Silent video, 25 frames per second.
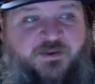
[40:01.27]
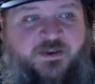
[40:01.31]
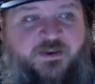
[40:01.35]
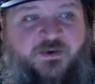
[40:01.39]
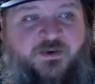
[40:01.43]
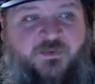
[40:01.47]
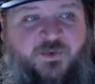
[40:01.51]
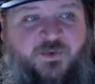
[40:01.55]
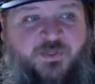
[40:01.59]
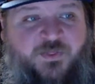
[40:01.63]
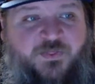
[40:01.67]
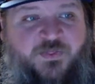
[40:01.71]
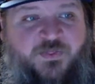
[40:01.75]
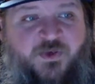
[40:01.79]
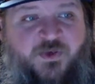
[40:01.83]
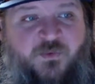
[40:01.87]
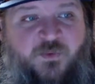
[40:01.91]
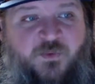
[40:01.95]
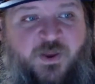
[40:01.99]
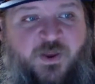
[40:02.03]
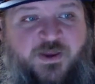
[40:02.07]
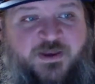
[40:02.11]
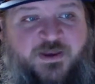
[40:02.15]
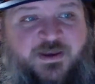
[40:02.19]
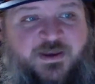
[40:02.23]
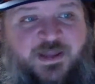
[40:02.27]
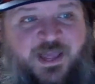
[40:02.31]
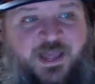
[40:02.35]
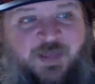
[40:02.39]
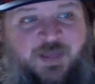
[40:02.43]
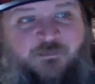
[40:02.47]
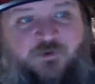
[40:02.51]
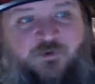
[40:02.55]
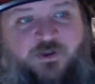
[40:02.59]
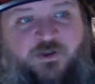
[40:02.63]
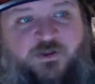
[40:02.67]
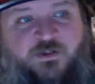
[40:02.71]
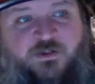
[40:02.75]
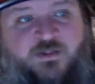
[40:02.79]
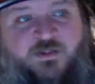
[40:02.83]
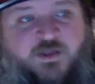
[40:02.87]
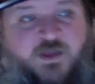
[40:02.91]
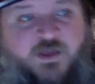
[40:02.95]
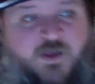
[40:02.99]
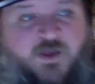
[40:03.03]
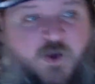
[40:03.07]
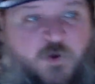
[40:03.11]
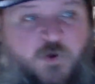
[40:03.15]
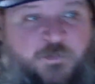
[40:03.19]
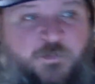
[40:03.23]
it with a Wenyan Gabriel,
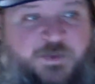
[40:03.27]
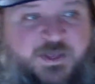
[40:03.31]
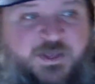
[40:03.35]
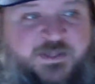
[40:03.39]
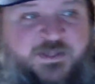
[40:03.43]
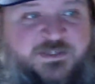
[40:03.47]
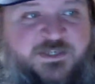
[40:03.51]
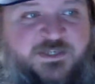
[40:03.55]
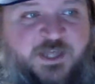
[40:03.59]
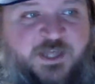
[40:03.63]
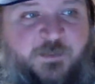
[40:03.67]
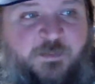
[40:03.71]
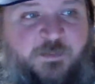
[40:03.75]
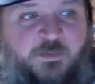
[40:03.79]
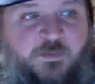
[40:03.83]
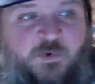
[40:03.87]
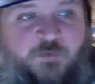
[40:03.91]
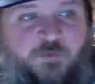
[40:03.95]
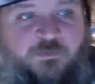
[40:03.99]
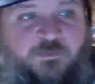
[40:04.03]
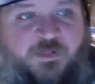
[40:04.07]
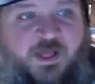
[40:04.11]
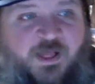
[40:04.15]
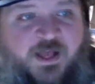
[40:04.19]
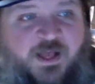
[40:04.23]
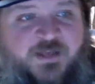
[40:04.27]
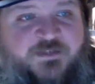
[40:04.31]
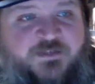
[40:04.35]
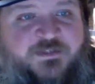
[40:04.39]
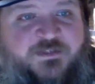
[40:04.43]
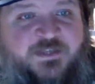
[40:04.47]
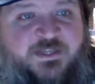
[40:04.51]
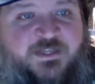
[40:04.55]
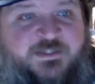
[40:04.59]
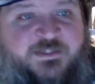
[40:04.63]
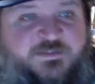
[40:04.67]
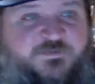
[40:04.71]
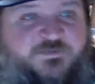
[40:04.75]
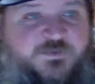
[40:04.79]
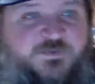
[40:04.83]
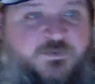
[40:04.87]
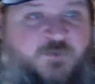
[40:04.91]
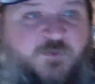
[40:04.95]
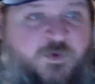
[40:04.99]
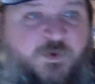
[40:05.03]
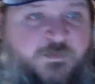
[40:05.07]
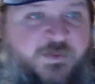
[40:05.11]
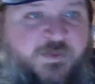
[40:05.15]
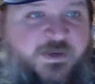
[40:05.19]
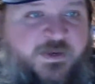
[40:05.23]
hope he gets a couple more blocks, gets a few
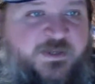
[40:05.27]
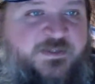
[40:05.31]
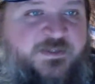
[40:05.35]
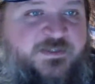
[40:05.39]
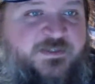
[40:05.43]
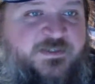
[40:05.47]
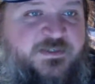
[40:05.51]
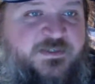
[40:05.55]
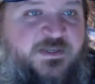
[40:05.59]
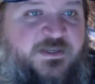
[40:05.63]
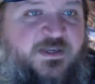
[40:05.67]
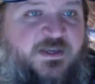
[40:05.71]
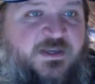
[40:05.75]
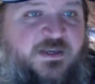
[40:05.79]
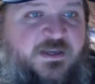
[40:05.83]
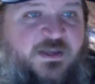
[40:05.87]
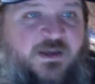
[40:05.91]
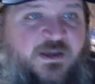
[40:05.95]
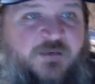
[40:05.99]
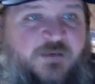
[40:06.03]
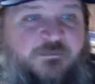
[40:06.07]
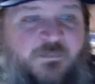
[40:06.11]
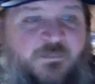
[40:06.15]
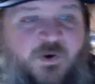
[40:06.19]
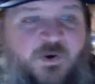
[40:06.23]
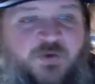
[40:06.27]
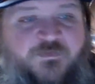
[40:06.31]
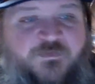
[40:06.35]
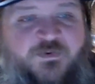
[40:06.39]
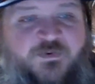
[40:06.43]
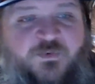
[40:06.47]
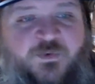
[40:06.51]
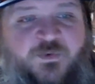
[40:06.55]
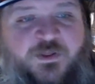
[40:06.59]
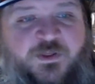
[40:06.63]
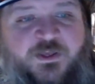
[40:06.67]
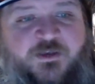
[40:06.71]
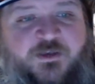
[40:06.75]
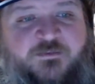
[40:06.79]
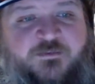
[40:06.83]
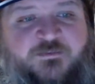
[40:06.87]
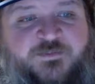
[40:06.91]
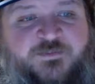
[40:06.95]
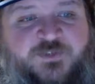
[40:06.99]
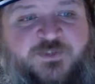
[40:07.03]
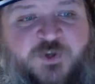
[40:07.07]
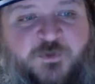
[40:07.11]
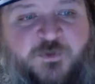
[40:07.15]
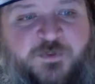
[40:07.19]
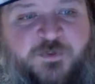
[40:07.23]
more minutes. Marvin
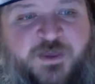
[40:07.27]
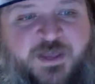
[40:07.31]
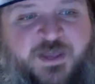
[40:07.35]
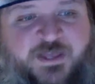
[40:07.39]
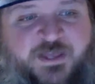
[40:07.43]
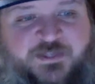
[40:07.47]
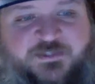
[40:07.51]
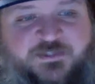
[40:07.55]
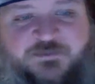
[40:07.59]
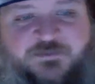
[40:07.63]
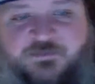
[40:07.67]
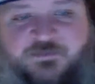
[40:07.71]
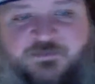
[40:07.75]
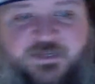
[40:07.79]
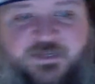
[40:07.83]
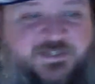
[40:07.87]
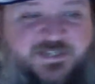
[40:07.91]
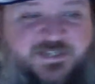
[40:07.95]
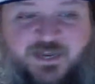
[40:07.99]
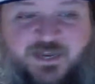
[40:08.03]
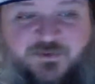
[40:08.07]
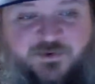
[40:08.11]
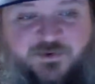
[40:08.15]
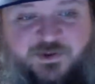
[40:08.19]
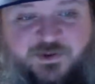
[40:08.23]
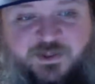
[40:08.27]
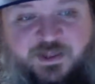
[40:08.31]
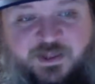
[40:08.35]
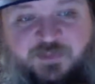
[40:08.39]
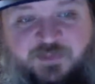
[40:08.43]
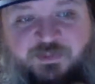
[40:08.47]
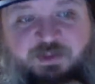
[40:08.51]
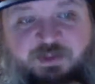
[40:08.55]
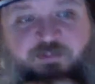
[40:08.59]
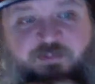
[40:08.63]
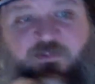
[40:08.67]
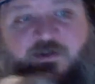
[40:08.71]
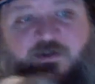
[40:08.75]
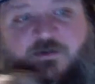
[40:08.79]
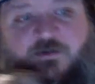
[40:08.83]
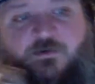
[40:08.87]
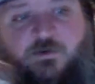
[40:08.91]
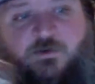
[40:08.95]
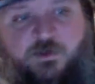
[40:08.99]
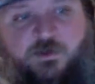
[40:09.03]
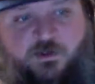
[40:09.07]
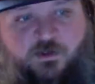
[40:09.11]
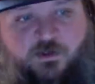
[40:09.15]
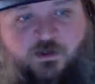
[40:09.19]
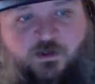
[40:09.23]
Williams, hope he gets some minutes. I wouldn't like that
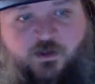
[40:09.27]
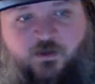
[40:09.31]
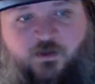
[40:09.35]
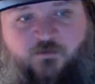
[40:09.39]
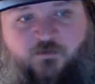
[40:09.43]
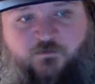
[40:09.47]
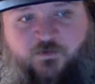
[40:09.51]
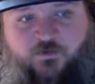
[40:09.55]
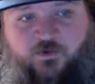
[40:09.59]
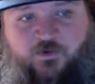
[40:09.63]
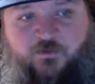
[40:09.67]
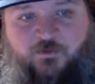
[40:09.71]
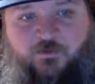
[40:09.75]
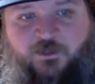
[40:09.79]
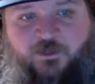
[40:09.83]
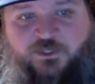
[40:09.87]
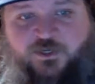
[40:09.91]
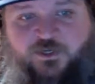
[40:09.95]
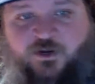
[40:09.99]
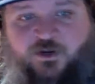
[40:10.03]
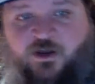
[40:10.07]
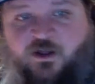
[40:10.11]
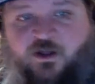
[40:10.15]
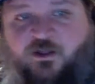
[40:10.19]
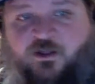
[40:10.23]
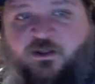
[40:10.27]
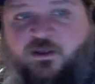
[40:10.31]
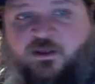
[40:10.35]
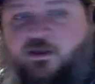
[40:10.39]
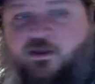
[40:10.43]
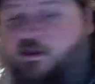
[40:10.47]
though, very much at all.